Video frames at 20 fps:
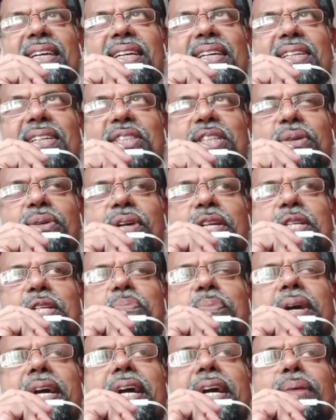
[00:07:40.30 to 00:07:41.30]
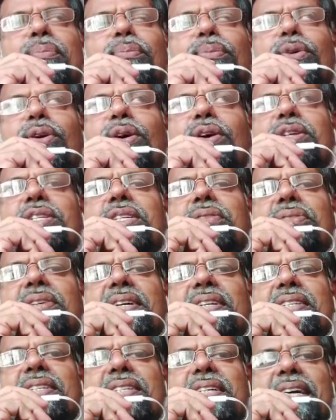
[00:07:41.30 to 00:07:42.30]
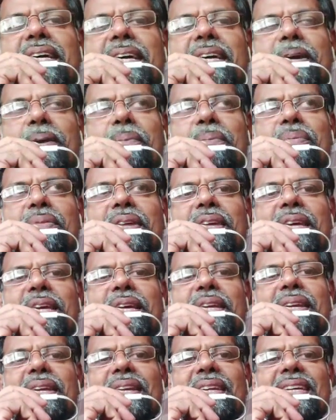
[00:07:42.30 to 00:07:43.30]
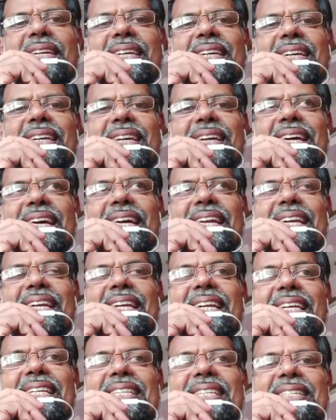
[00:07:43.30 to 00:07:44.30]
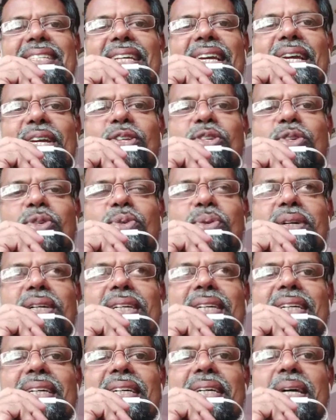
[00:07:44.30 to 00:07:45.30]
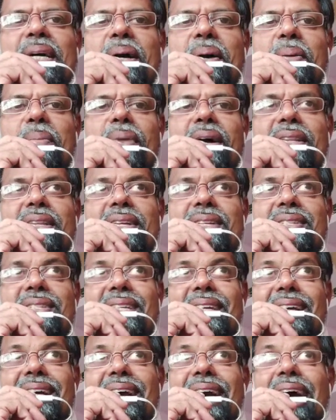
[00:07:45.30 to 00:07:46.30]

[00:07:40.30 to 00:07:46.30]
she would have spared most of the time in listening to her mother tongue.